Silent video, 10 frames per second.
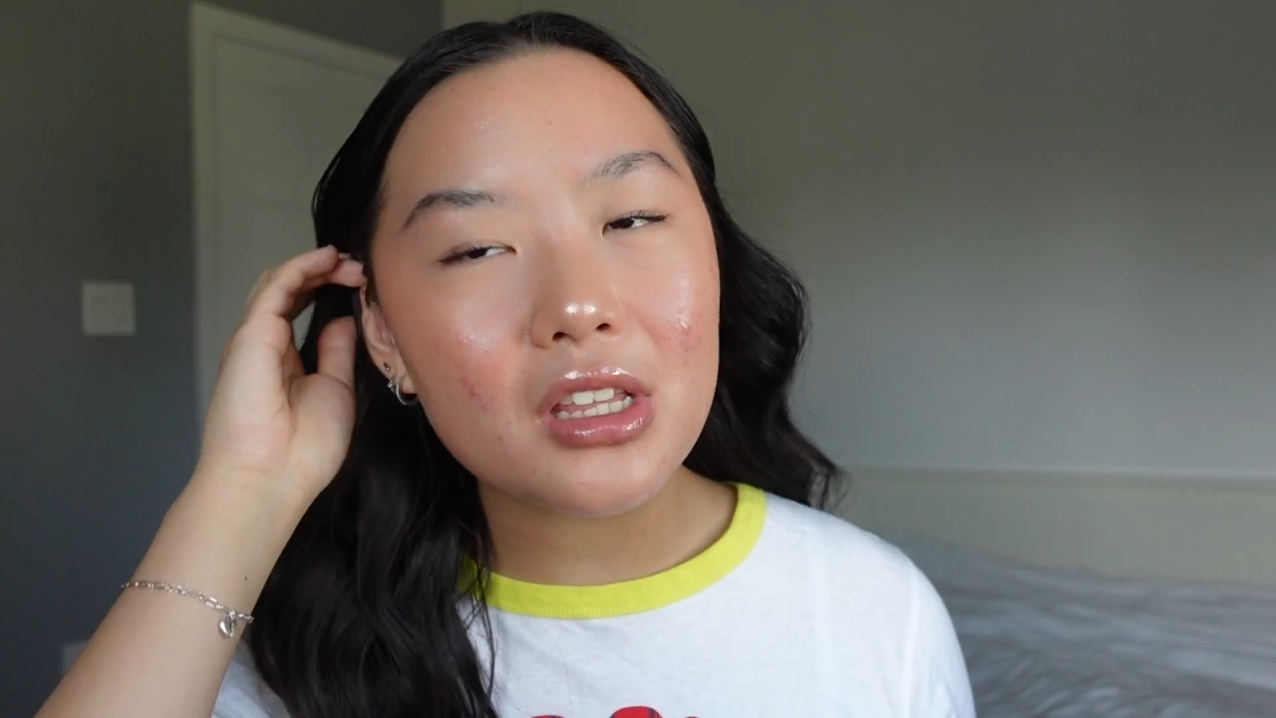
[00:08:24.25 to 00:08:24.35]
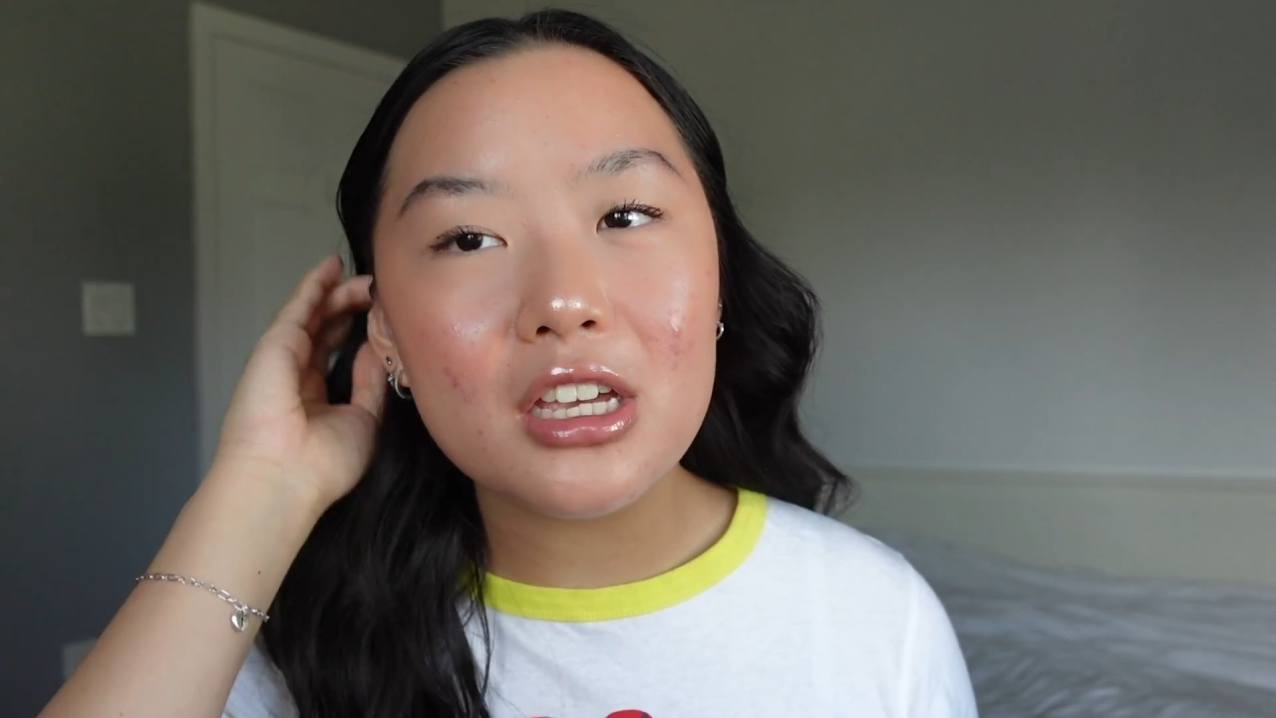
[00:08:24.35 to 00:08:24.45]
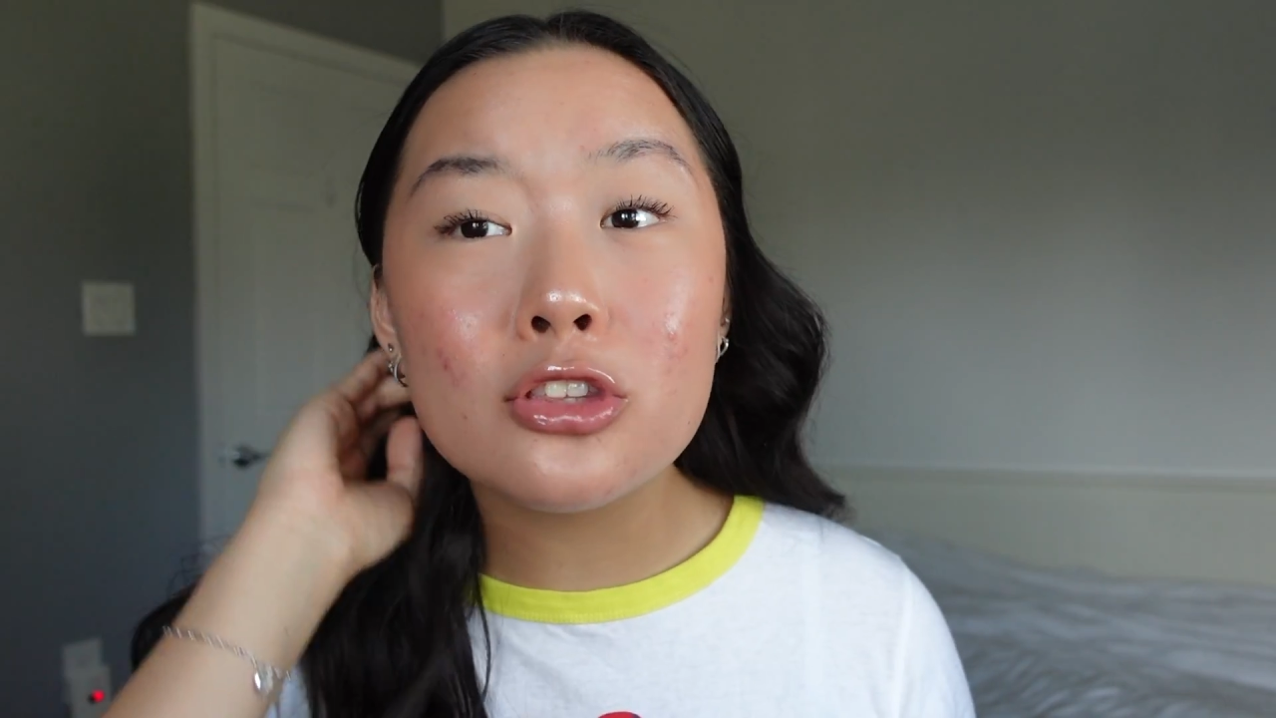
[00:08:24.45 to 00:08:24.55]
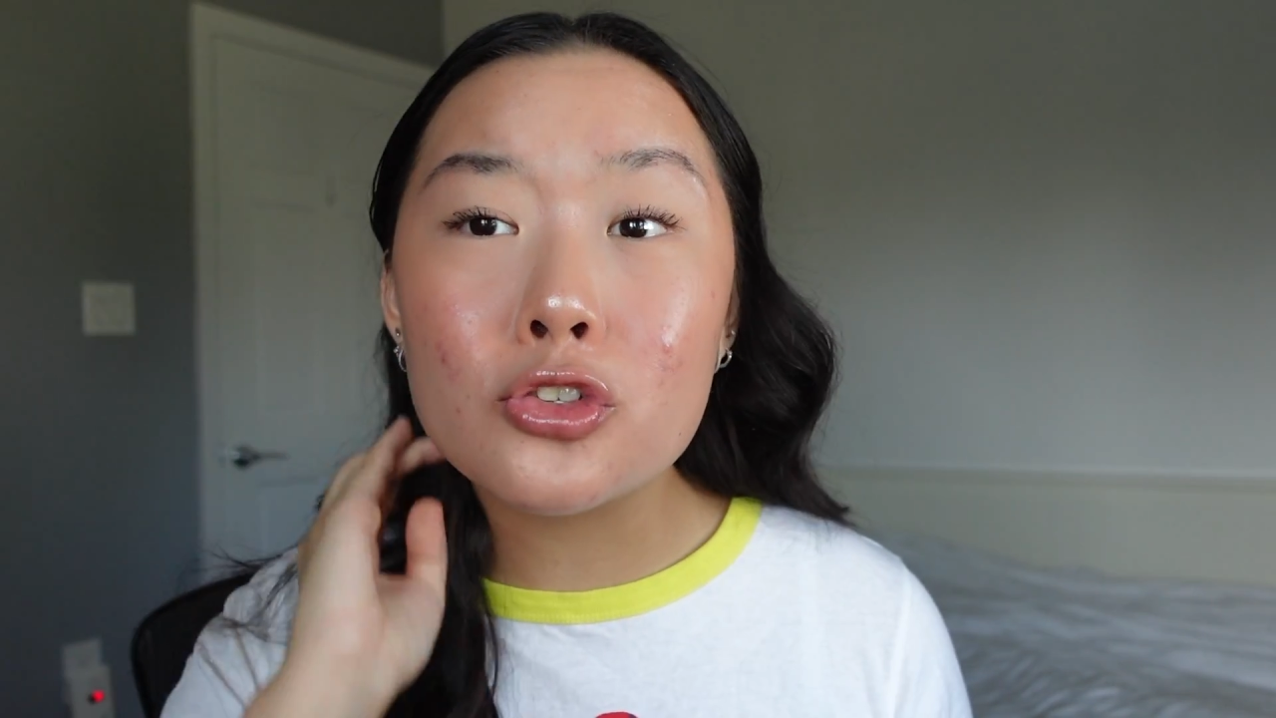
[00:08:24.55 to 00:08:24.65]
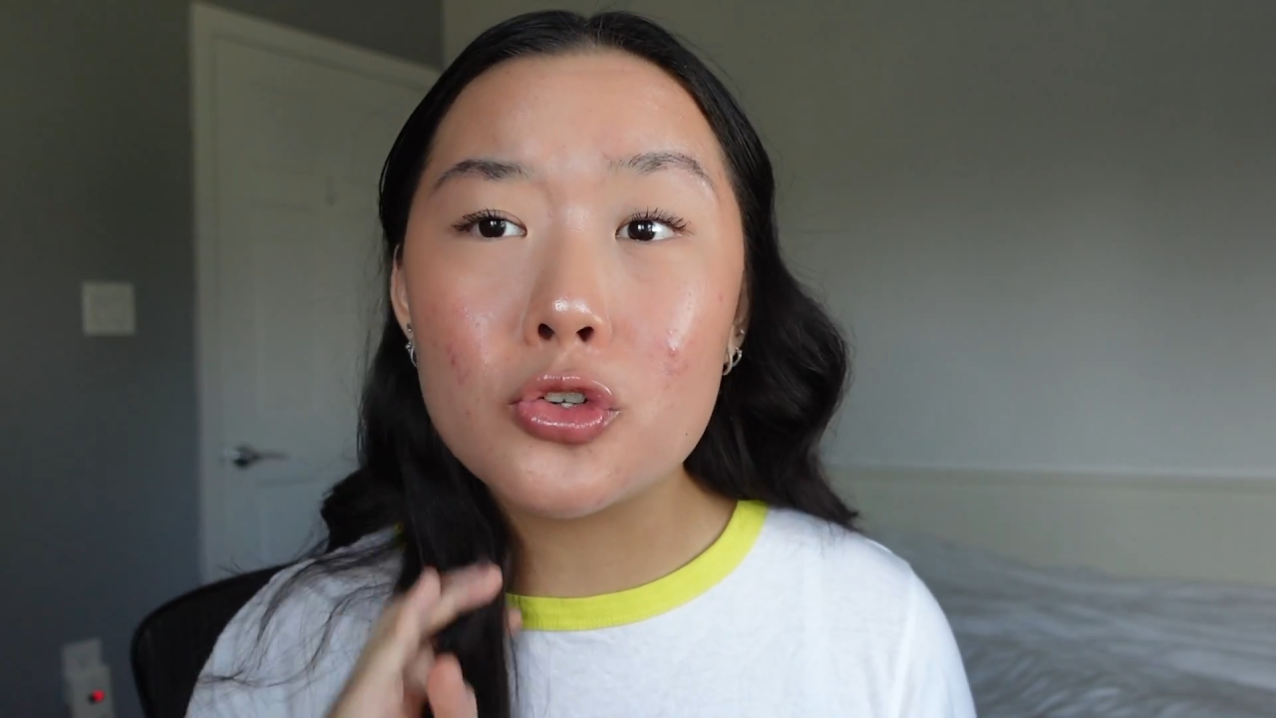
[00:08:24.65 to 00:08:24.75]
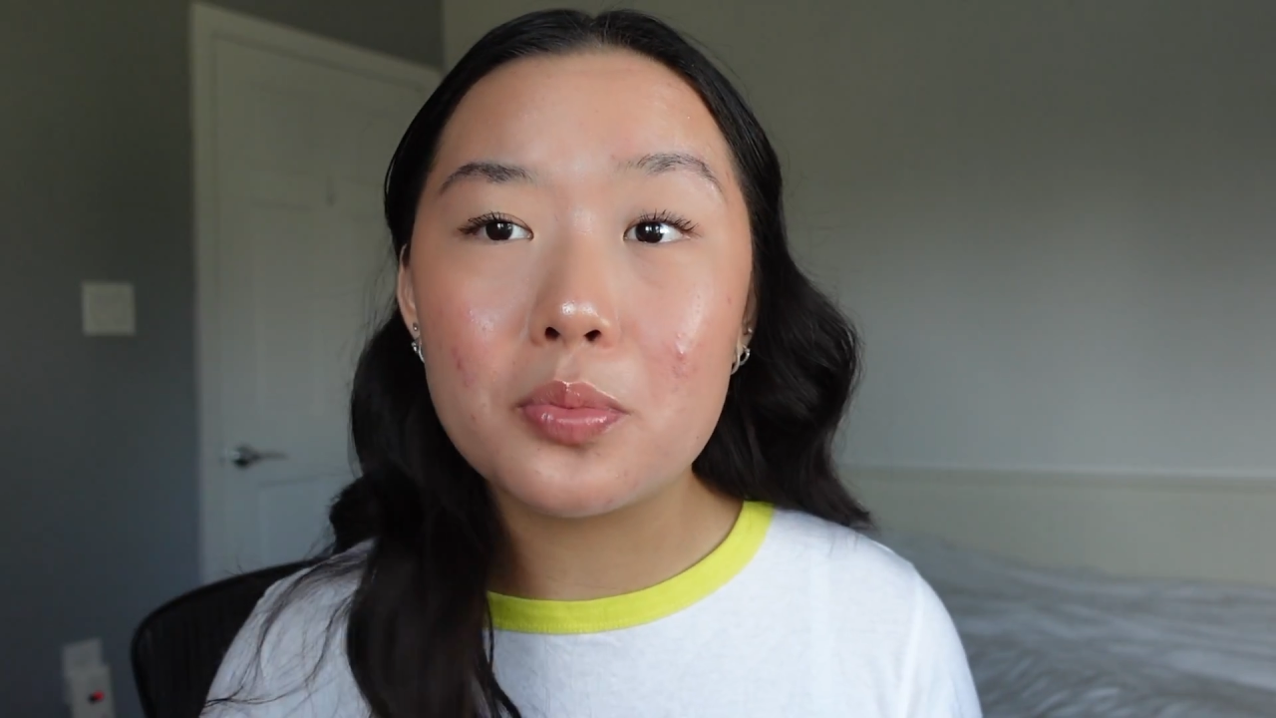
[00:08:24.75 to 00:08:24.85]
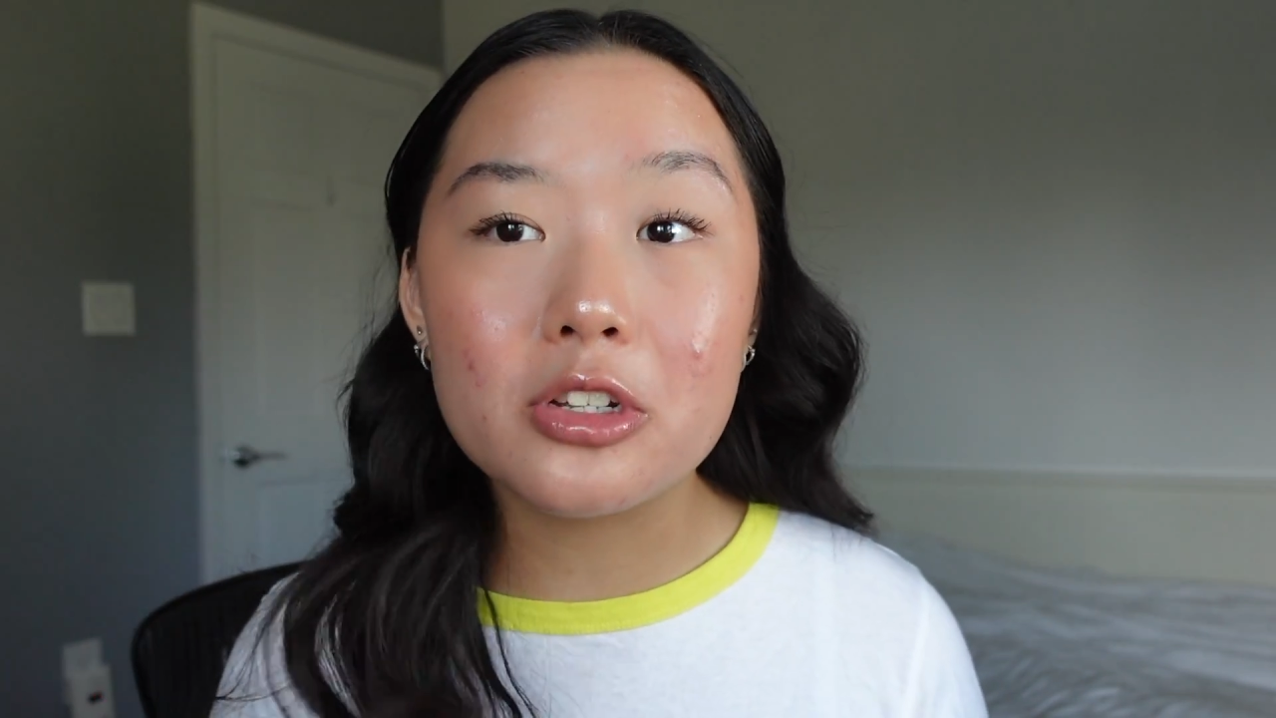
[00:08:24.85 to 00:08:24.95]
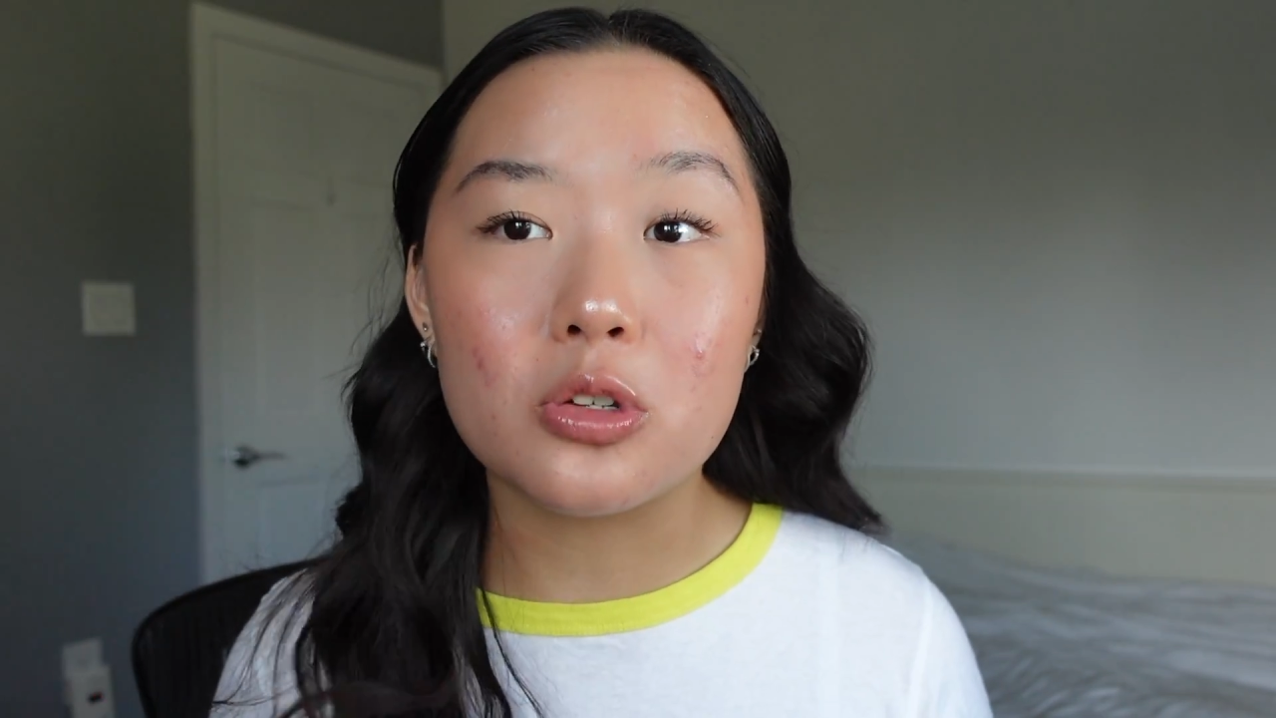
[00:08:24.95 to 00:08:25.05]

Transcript: it's super,